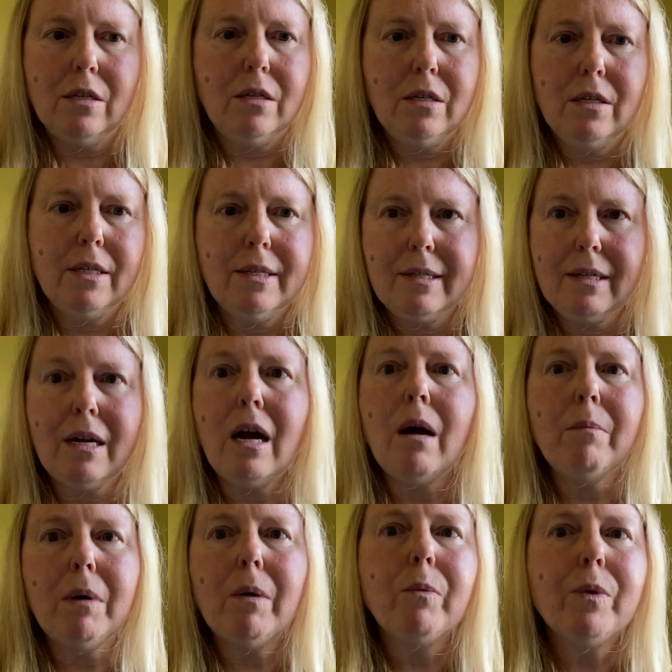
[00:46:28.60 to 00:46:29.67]
just
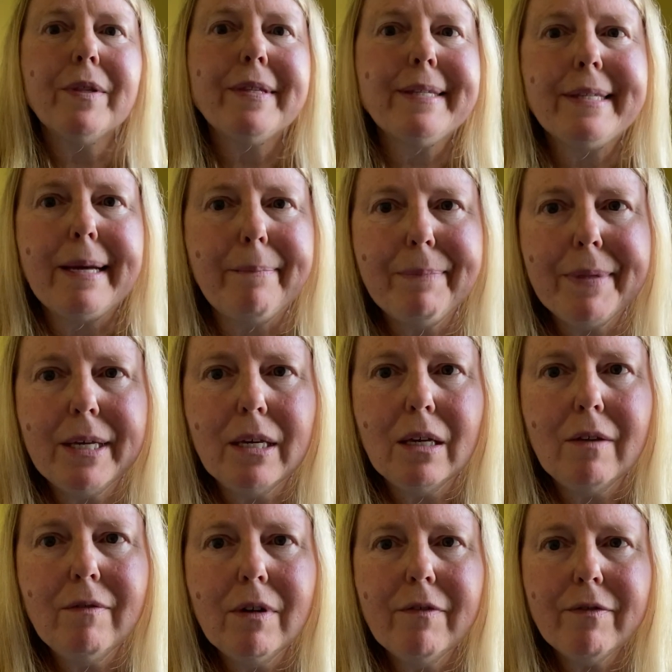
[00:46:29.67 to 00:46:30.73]
come up with something,
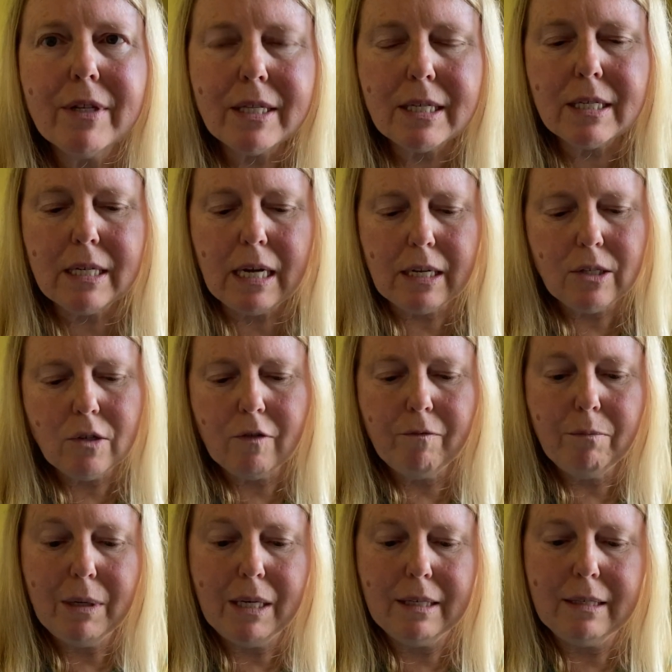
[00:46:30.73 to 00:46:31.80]
even if it starts off
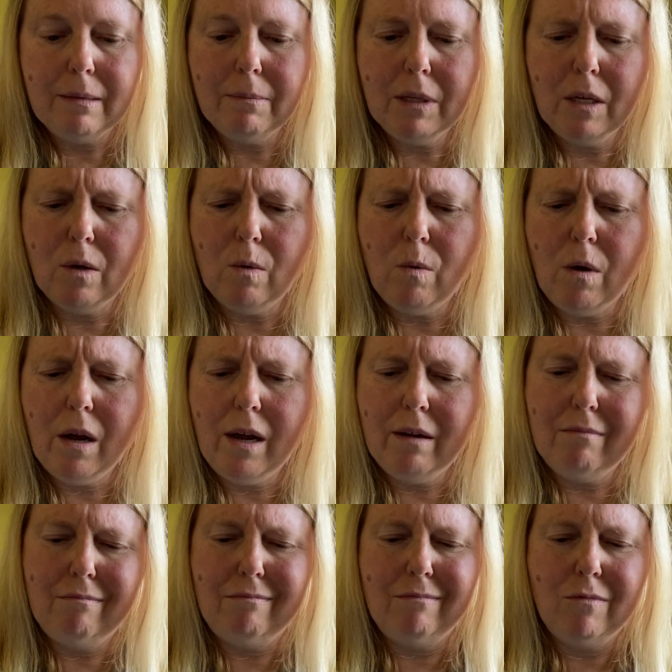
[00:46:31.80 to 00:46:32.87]
being something quite
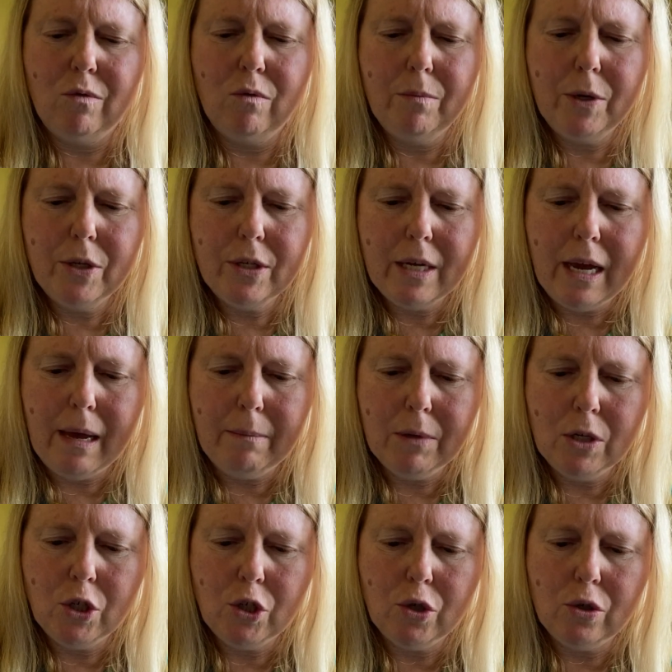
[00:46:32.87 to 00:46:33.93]
almost
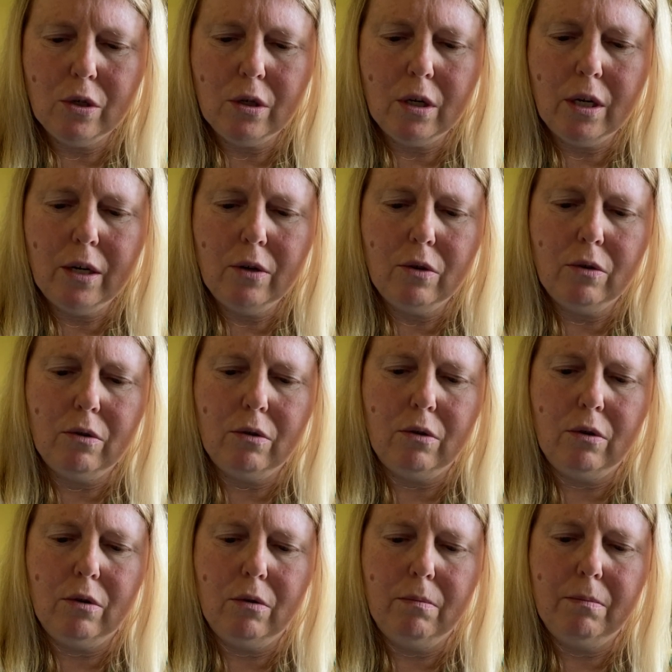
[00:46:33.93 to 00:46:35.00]
amateur. I don't
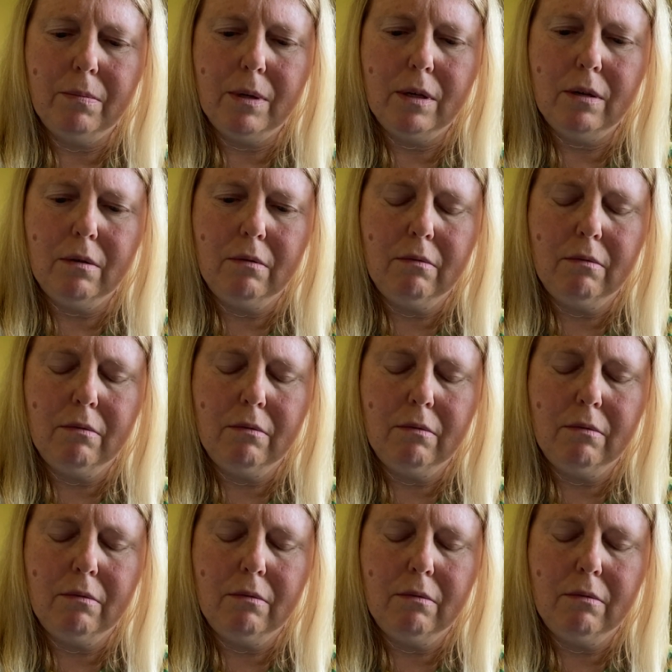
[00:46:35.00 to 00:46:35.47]
know, but